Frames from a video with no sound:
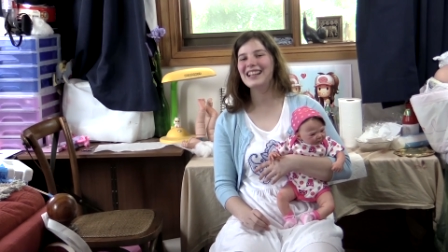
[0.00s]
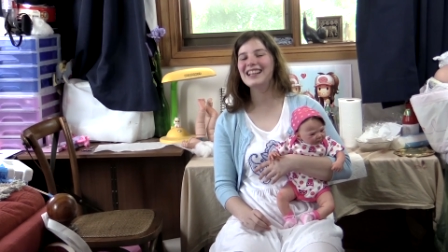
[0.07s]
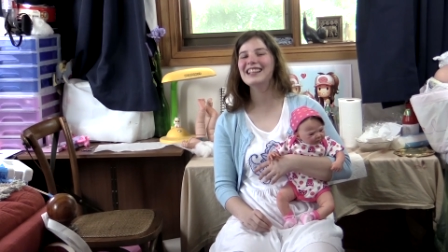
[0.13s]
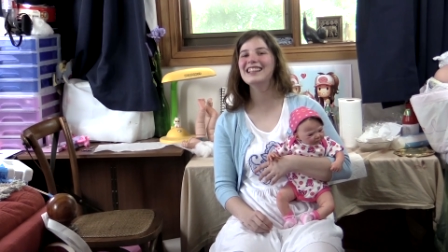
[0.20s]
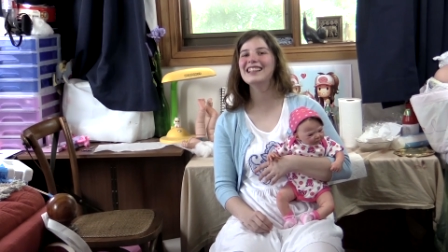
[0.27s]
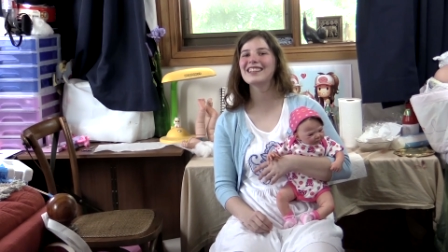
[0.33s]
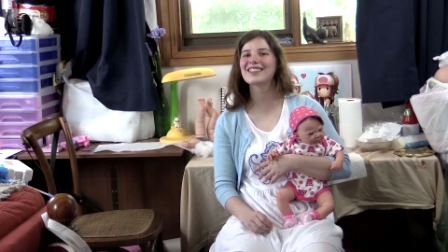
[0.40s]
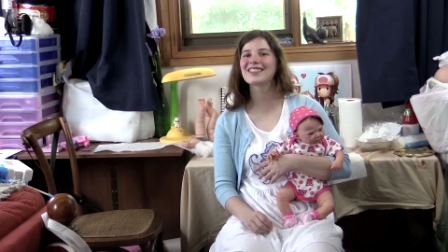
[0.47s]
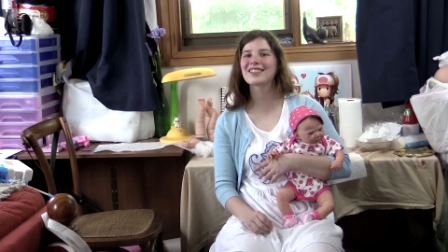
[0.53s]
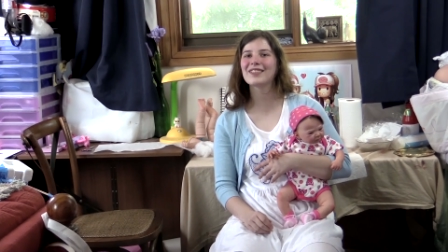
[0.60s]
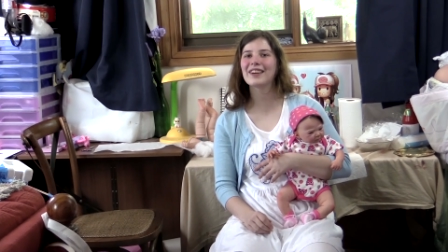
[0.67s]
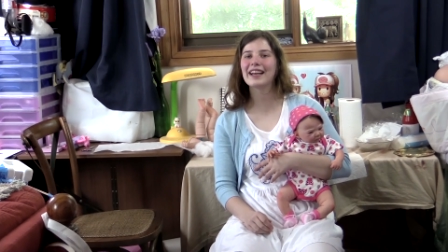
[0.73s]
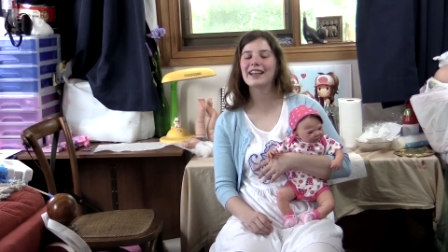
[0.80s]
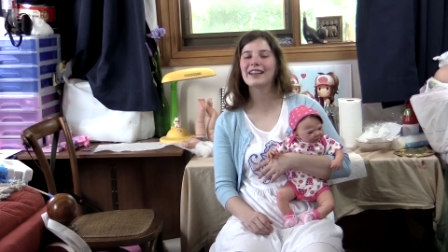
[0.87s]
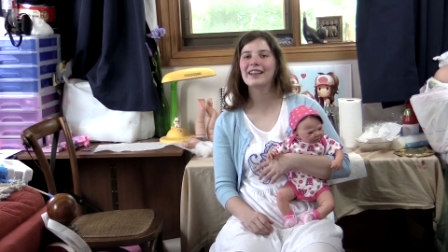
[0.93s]
uh, it was
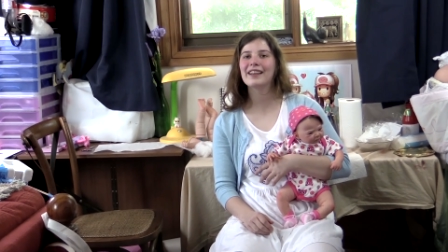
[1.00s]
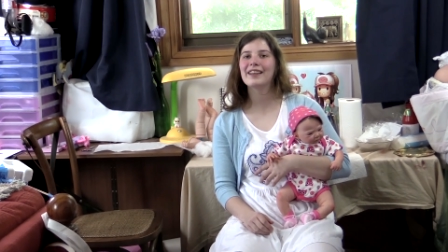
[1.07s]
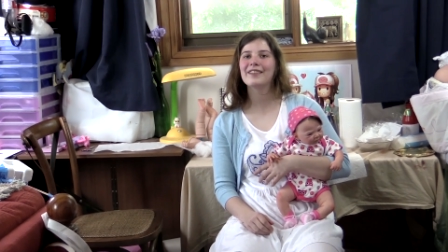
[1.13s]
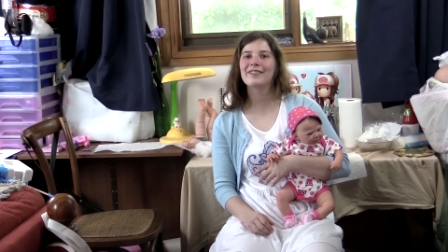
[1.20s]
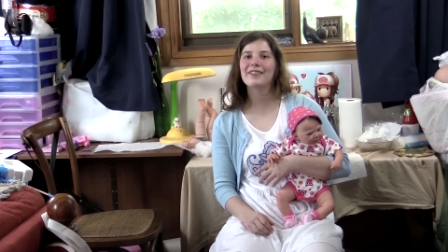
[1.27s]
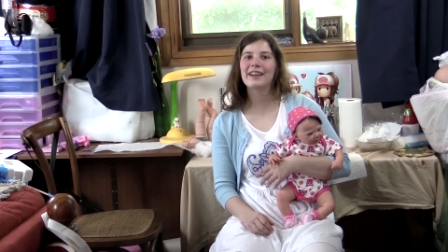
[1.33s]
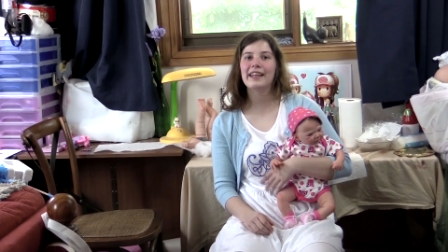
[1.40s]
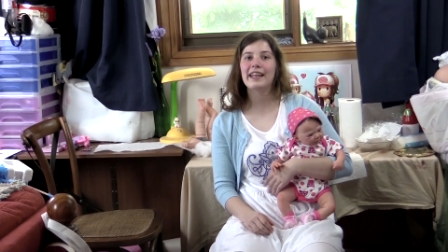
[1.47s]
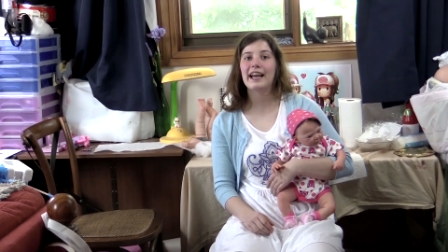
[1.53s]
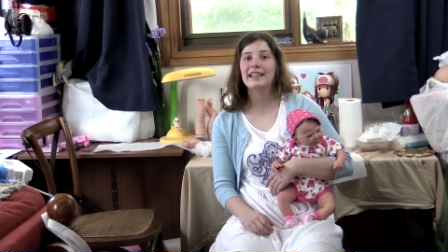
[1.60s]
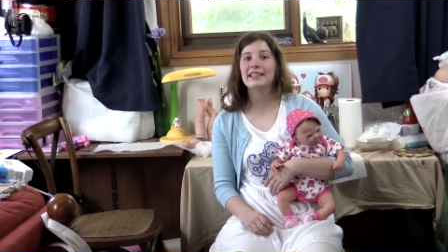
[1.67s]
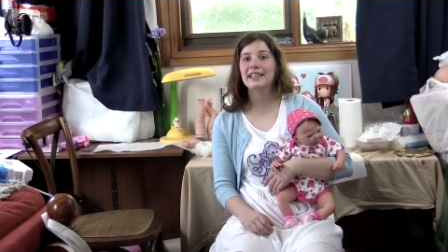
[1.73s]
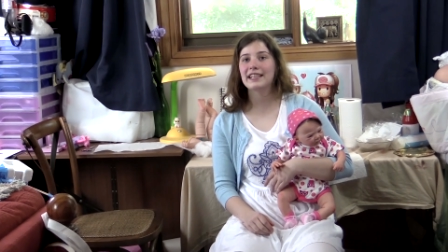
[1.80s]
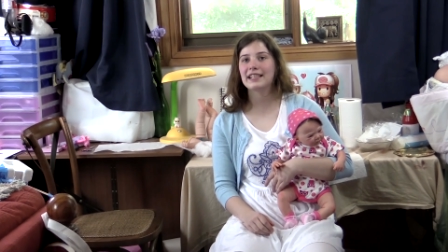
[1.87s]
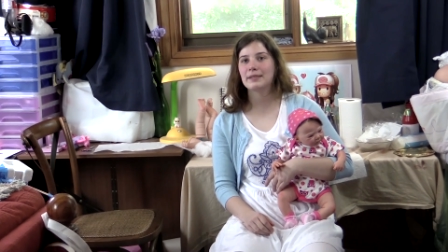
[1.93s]
quite funny. I
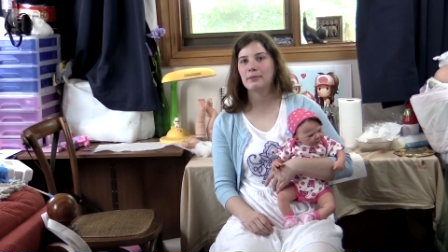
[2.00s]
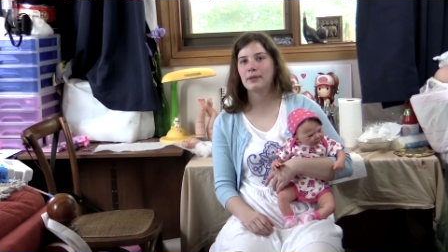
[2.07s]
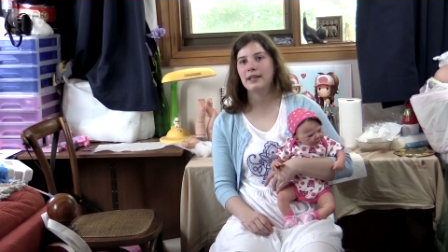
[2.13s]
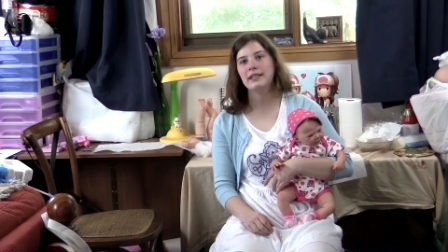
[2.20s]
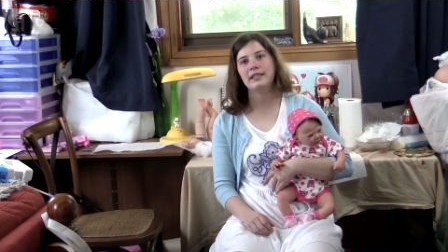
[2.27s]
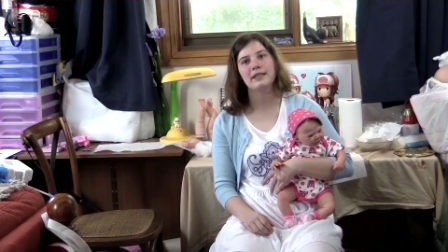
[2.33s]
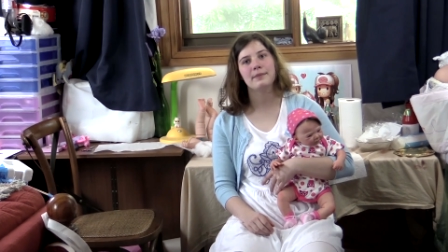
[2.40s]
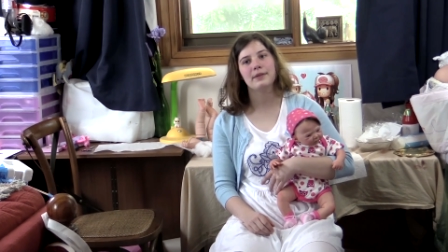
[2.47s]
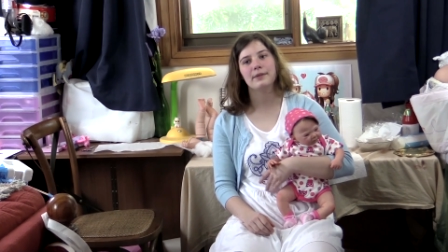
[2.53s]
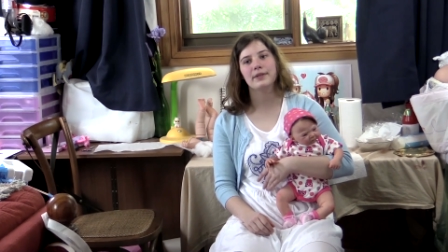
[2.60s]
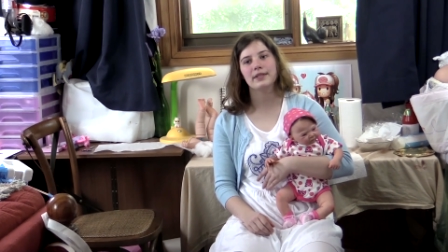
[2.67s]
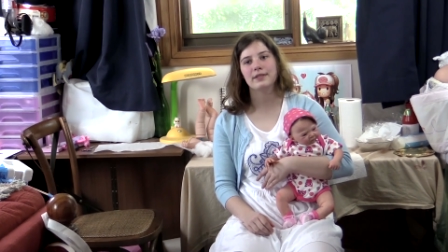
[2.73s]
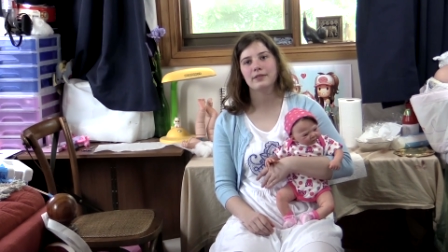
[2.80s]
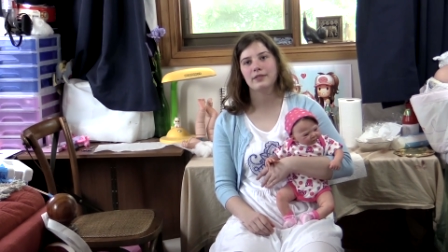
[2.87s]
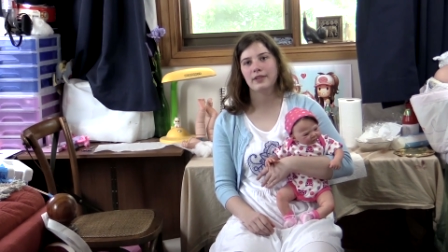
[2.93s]
had to explain to him it
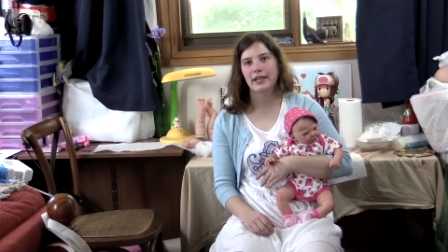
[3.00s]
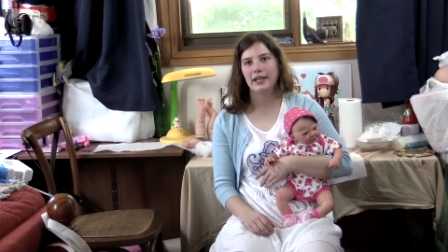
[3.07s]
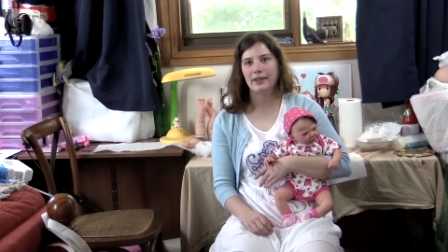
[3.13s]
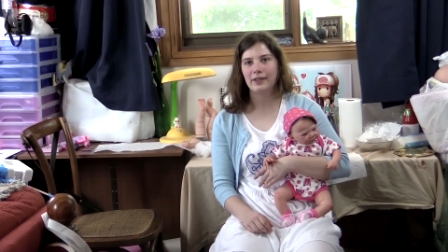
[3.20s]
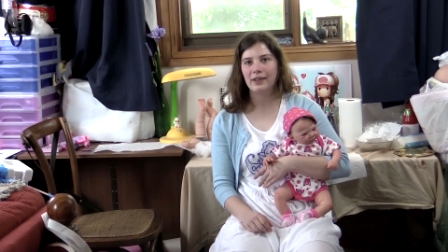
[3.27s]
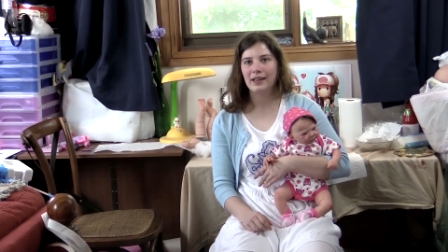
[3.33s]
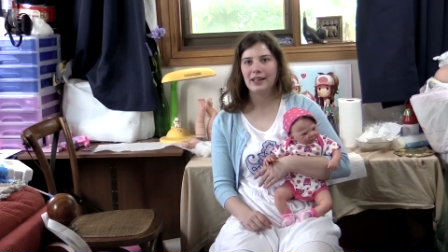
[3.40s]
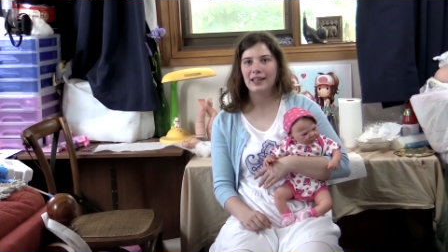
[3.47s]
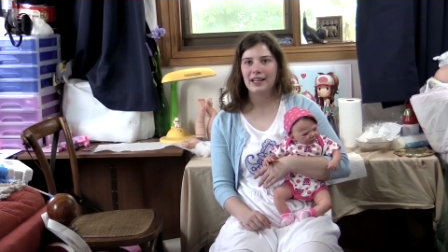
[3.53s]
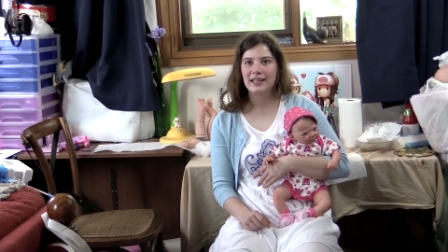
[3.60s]
wasn't real.